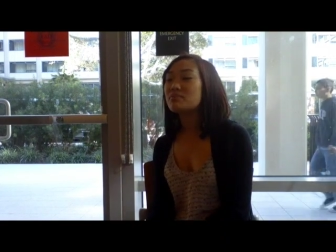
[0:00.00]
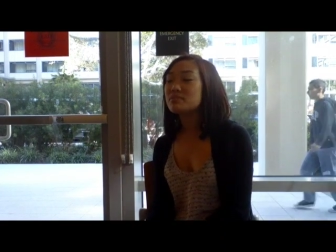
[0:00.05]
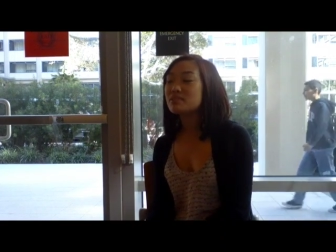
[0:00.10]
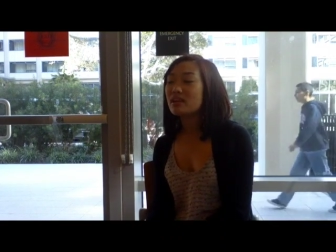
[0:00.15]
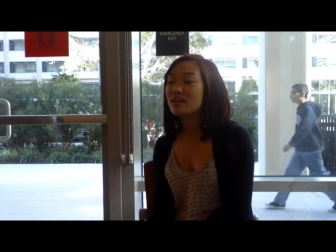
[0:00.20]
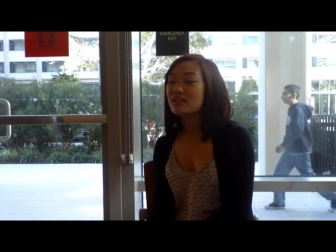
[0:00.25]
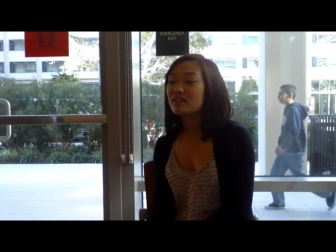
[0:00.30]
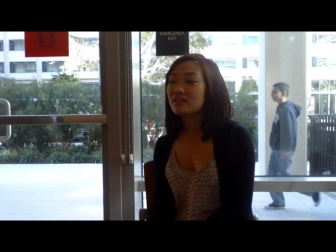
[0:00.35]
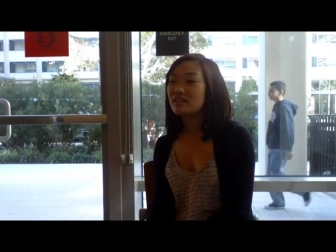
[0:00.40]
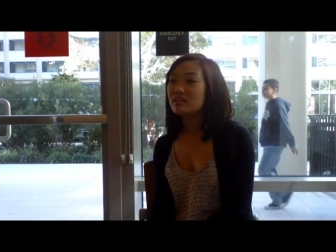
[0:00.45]

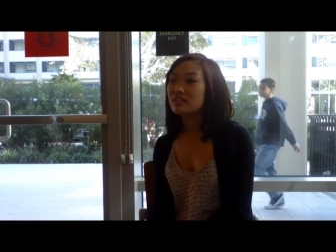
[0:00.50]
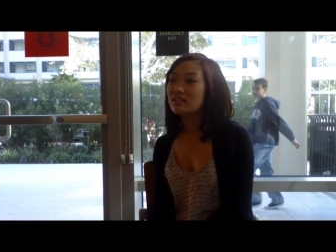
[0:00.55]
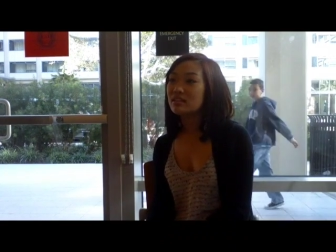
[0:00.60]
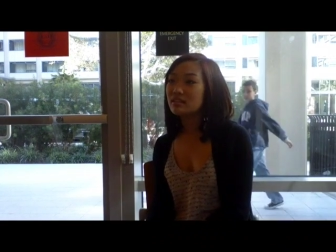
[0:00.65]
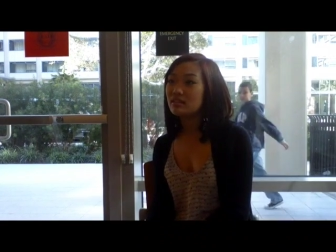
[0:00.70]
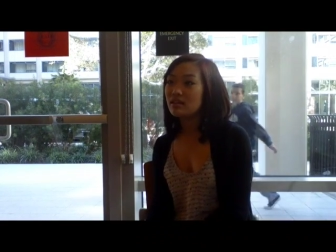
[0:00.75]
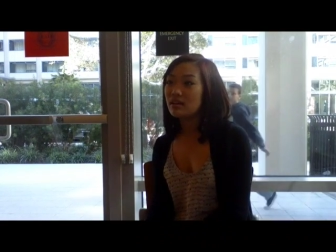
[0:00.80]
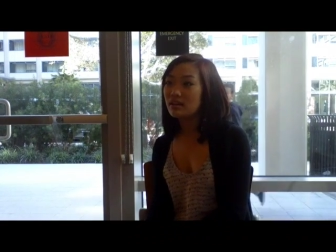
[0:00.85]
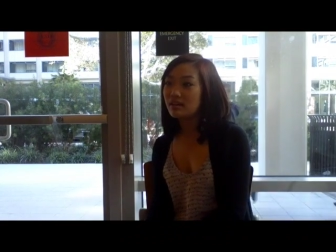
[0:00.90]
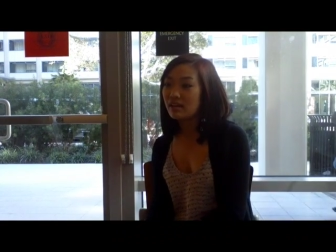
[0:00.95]
upset
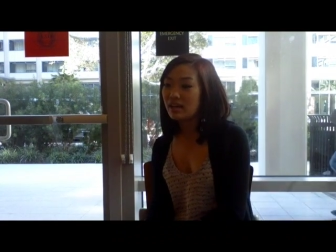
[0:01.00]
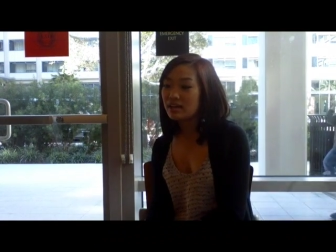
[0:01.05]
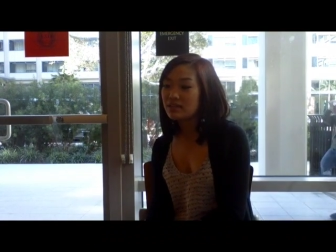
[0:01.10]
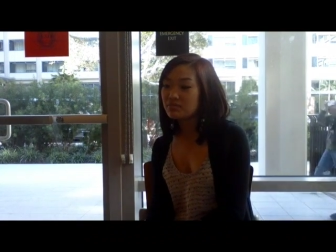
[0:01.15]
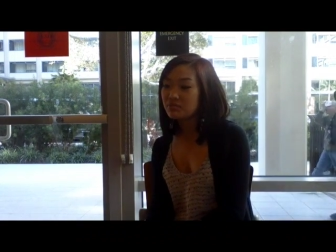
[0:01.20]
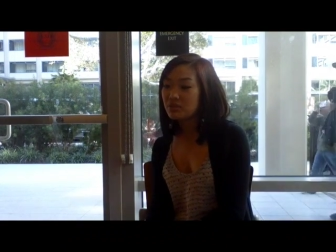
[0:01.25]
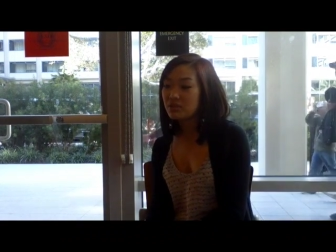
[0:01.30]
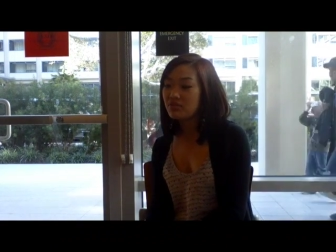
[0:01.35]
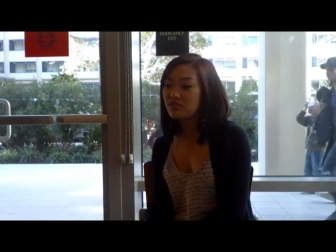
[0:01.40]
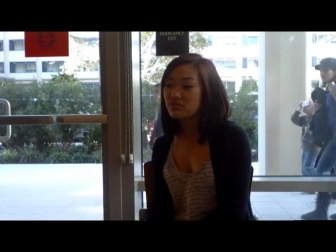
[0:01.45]

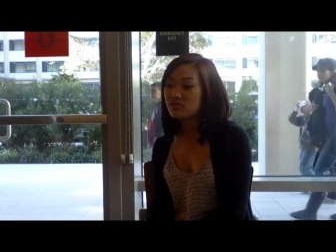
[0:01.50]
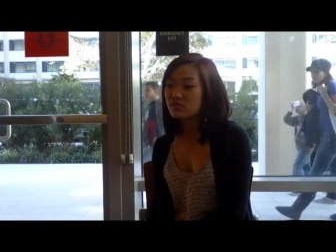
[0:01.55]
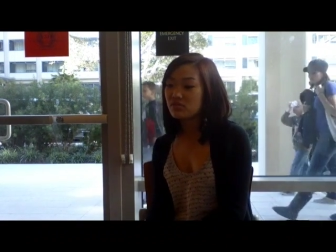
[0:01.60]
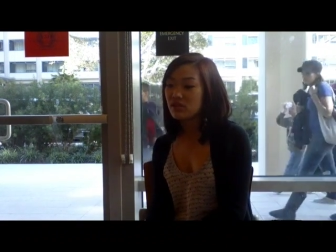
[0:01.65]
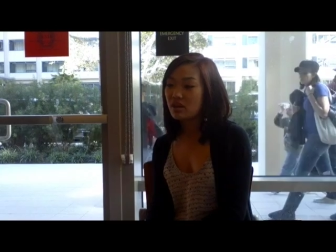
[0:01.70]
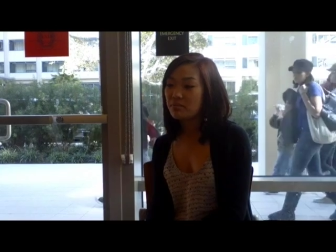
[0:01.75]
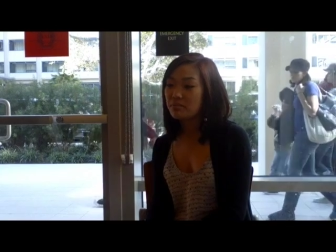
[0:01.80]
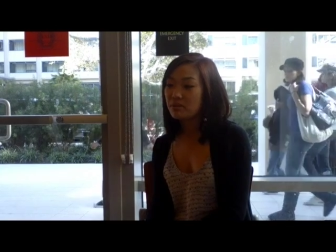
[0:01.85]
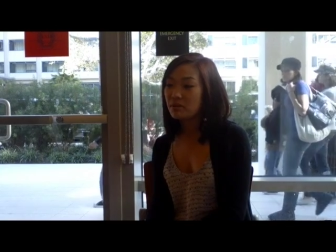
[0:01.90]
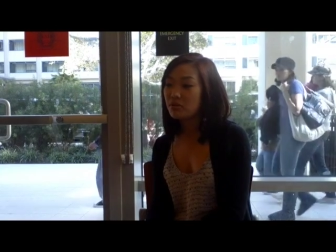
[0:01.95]
when it first
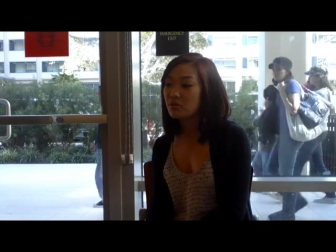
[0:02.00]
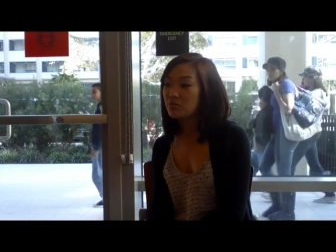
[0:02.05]
started happening.